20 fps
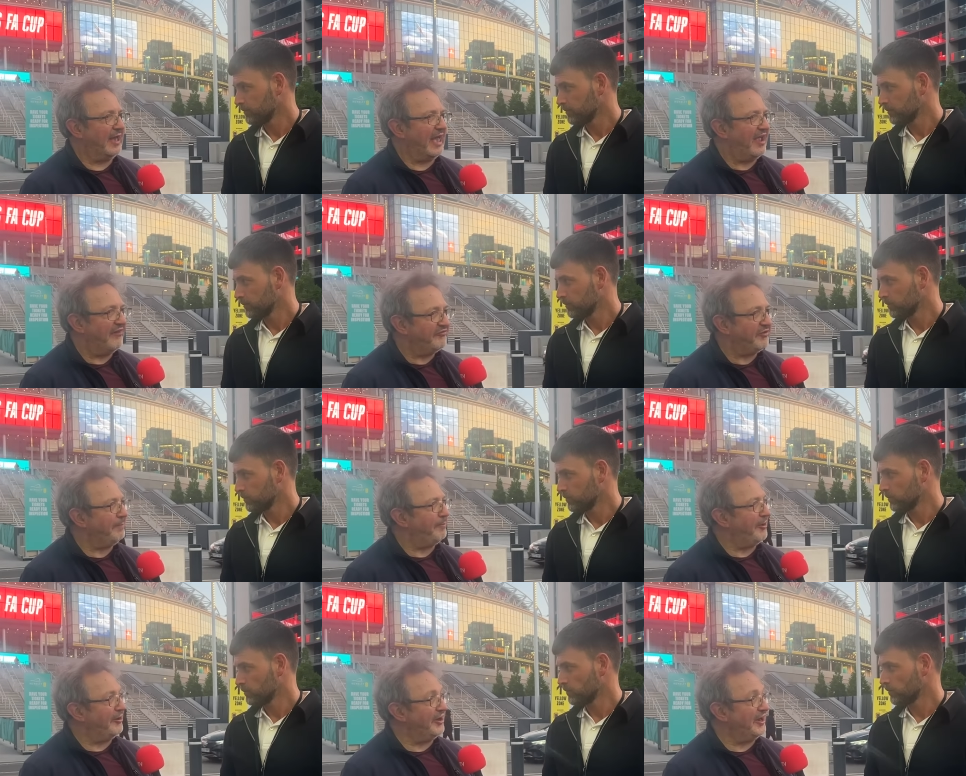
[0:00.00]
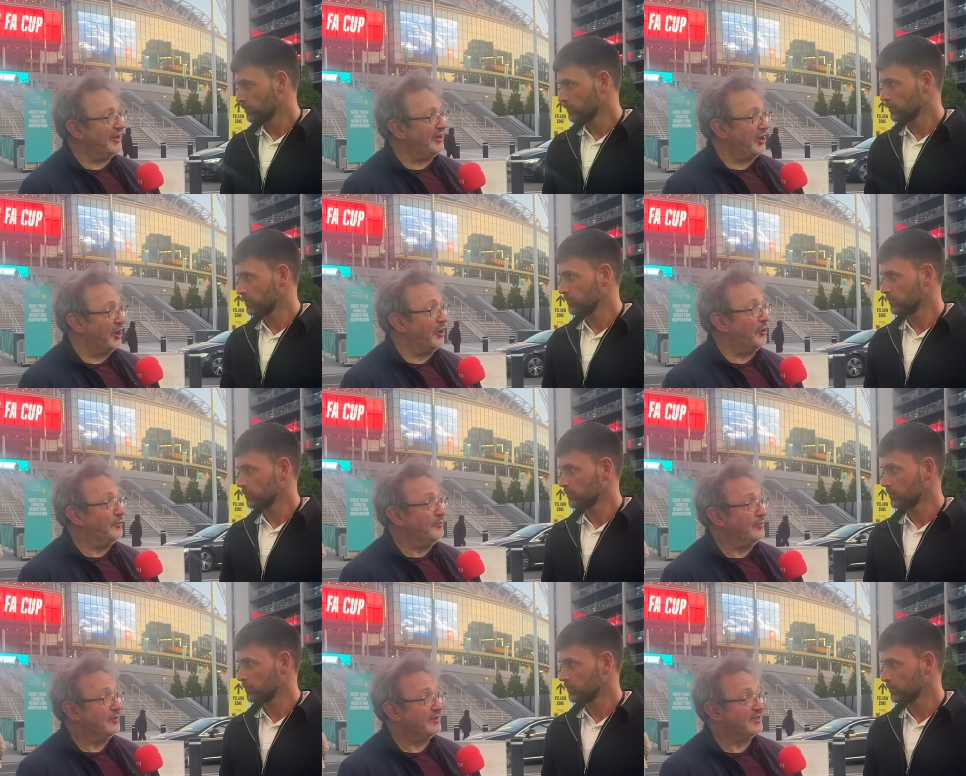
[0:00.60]
Speaker 1: everybody
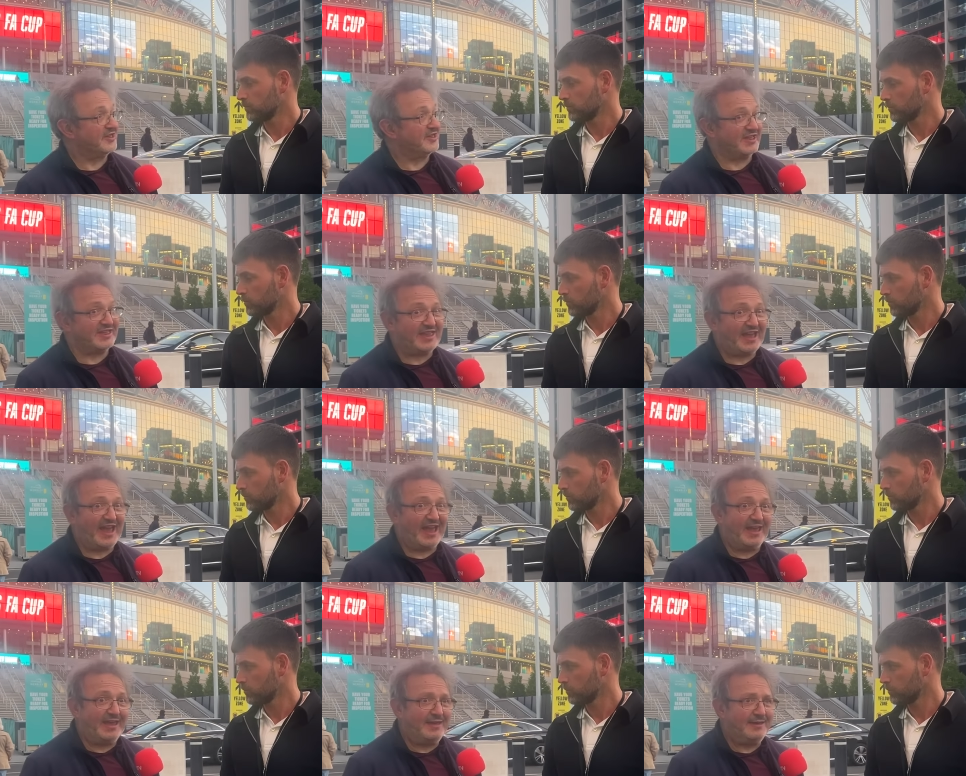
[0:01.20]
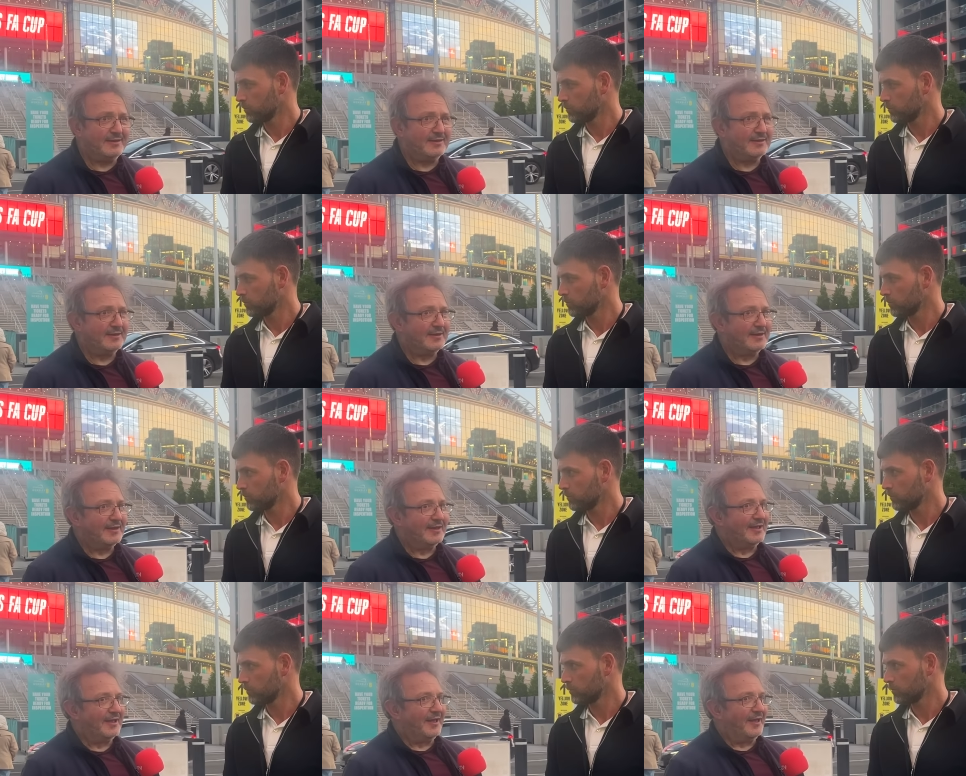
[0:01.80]
knew today
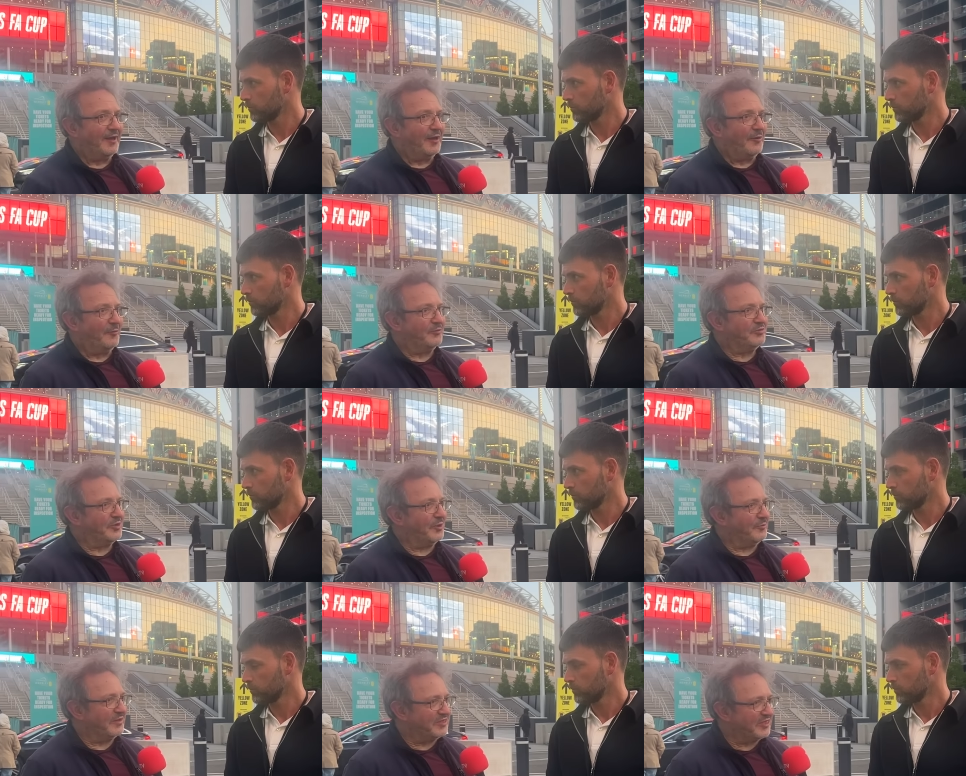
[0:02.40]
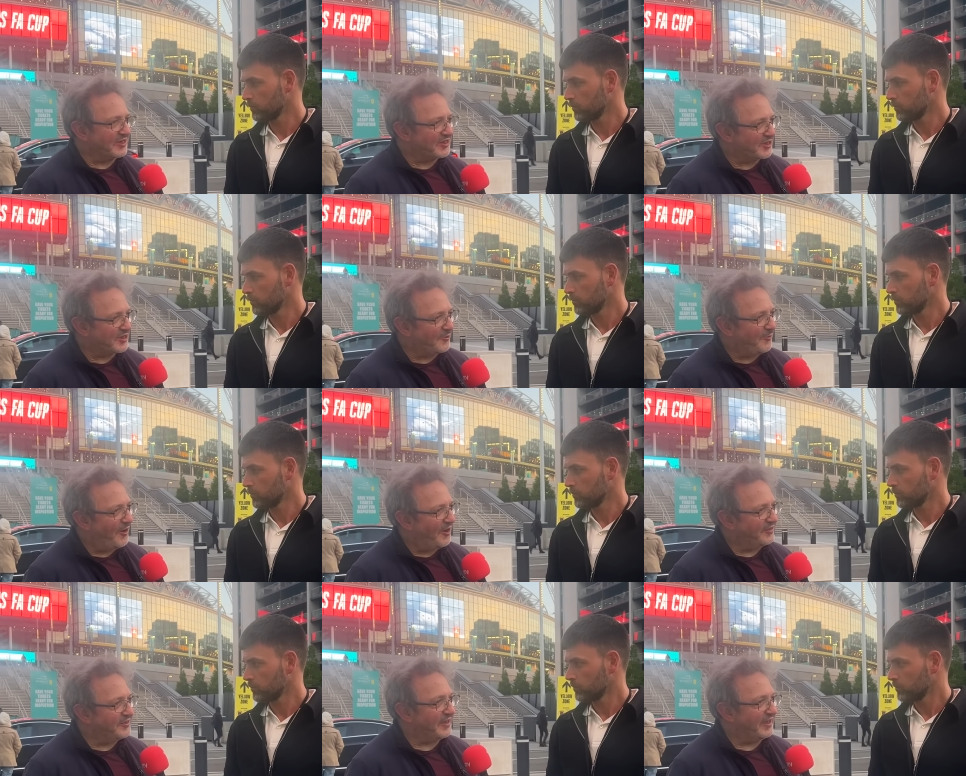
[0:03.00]
that with the
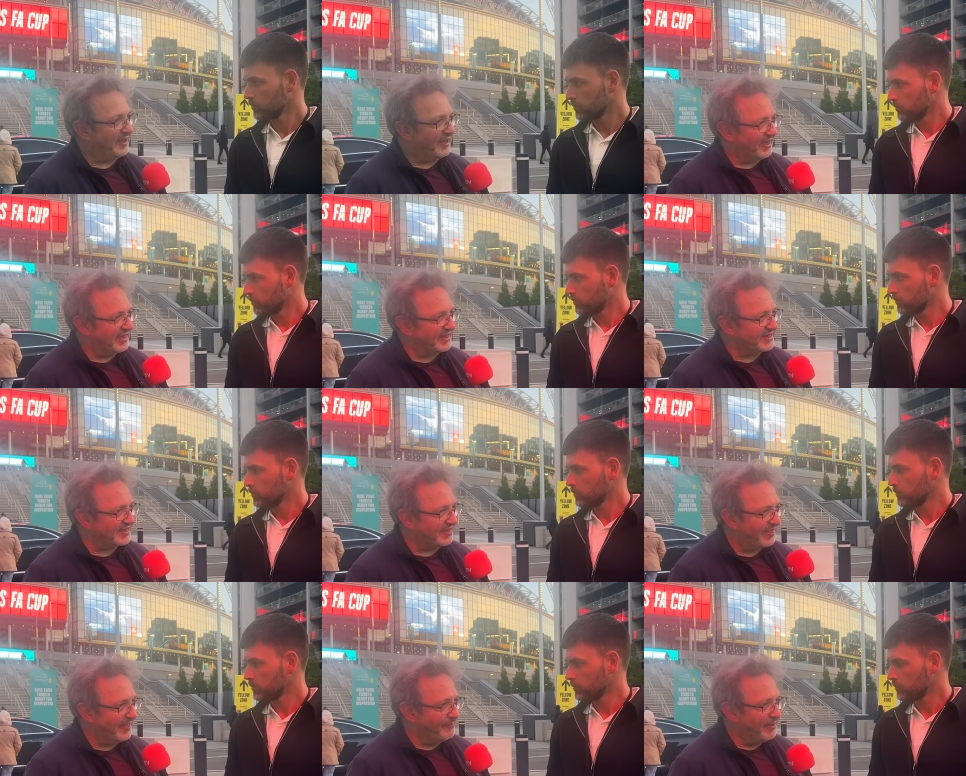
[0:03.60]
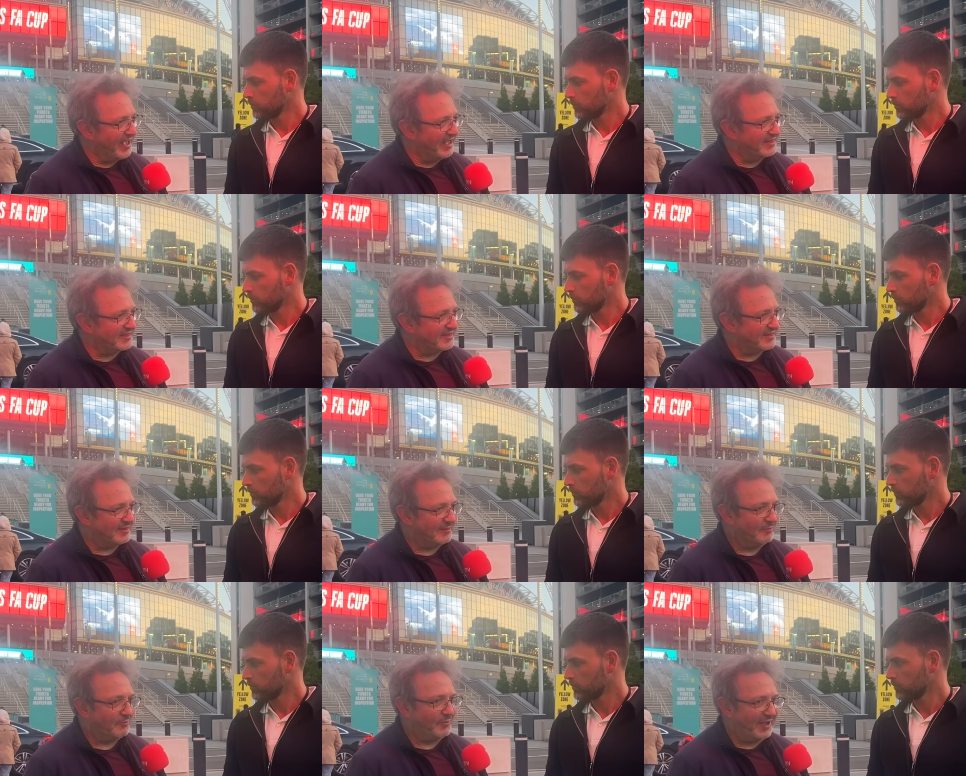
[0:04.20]
squad at its
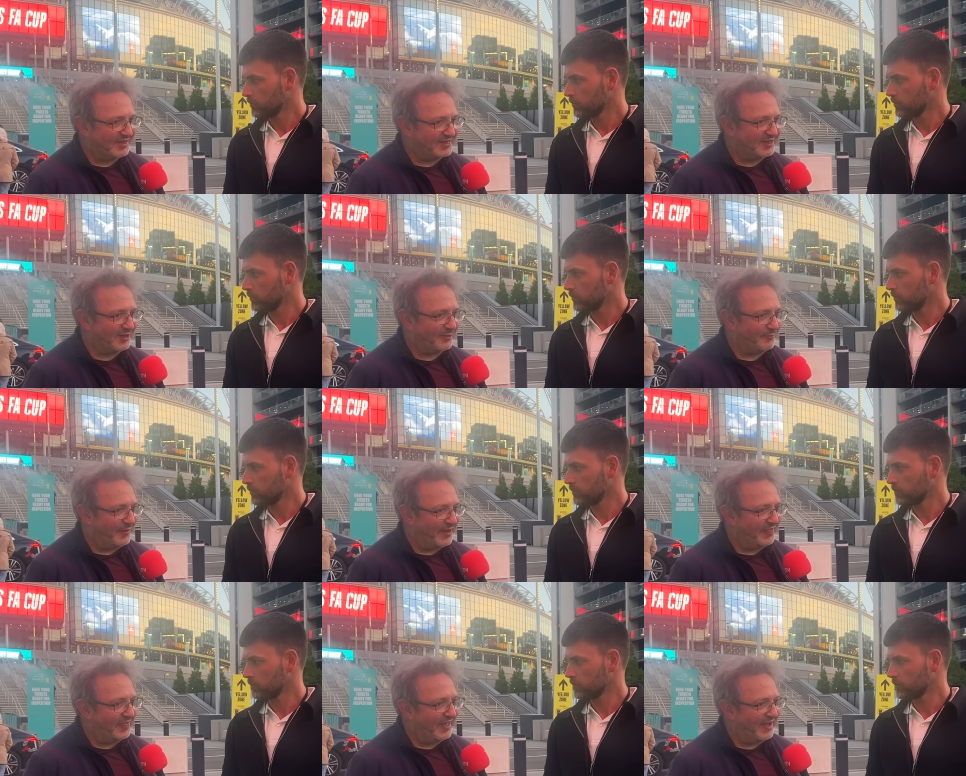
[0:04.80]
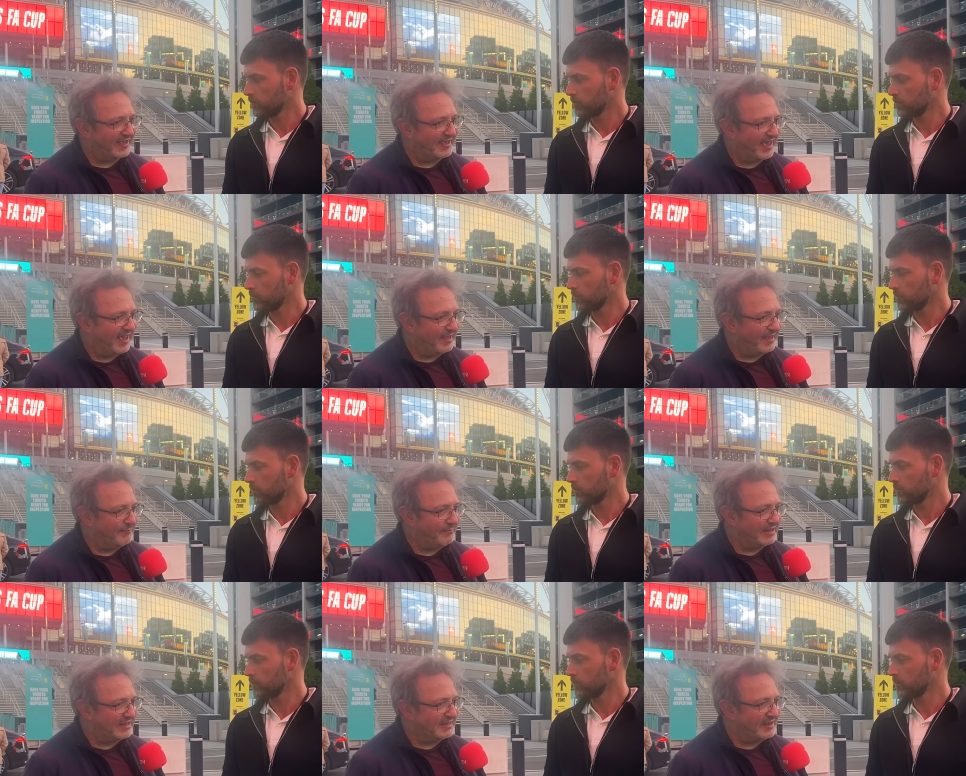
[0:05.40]
limit, we had to win that
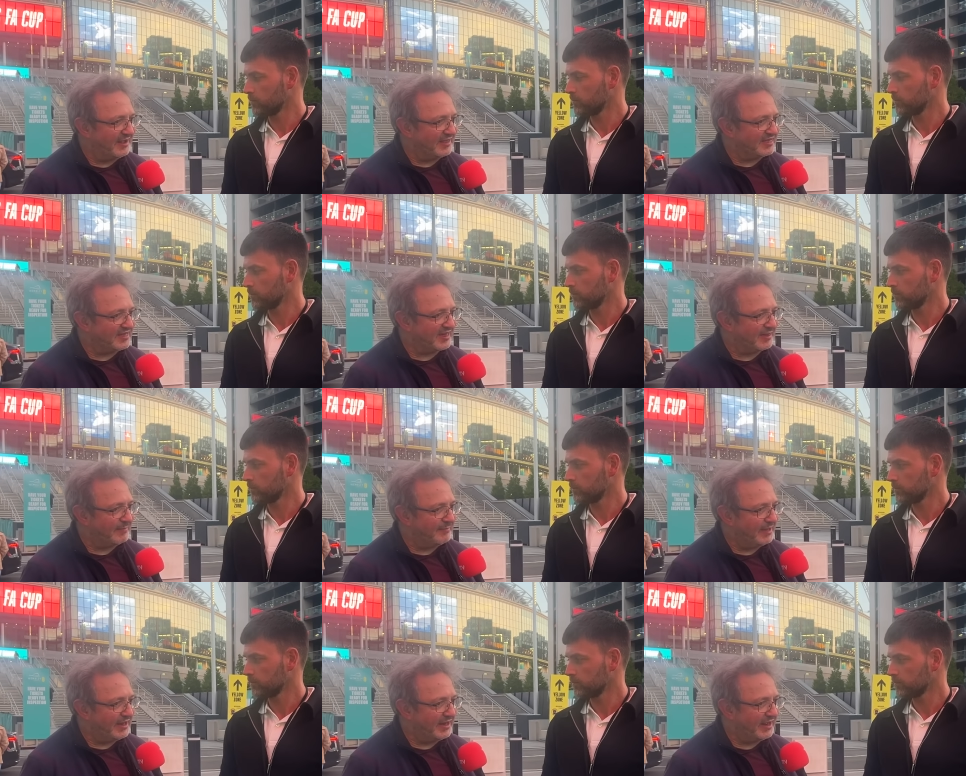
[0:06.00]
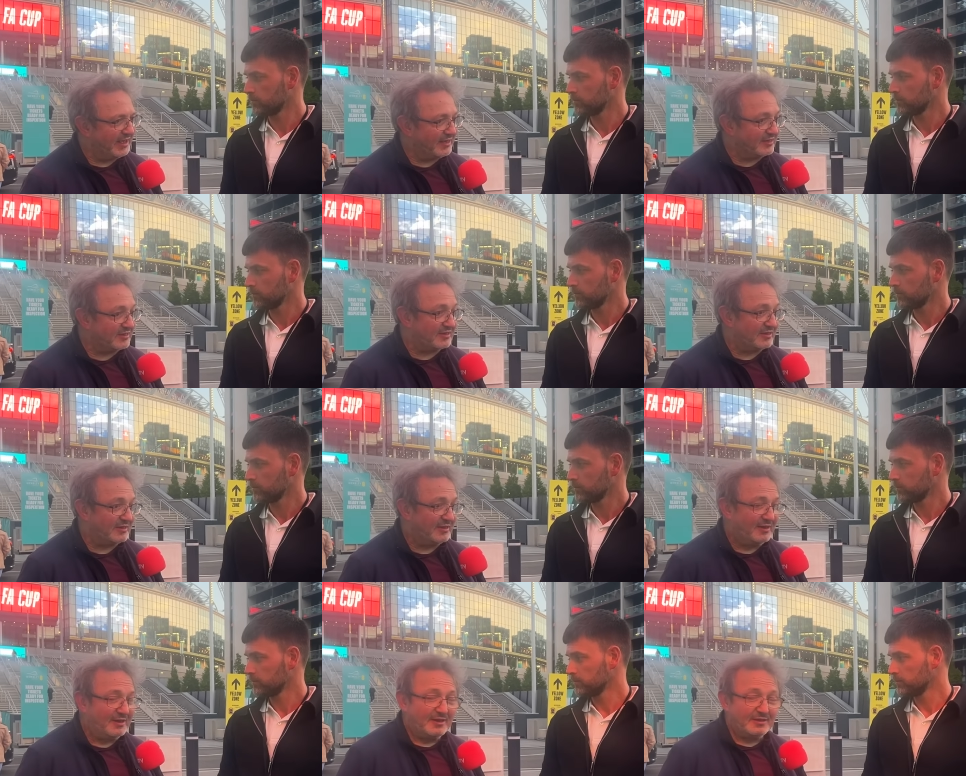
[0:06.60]
game in 90 minutes.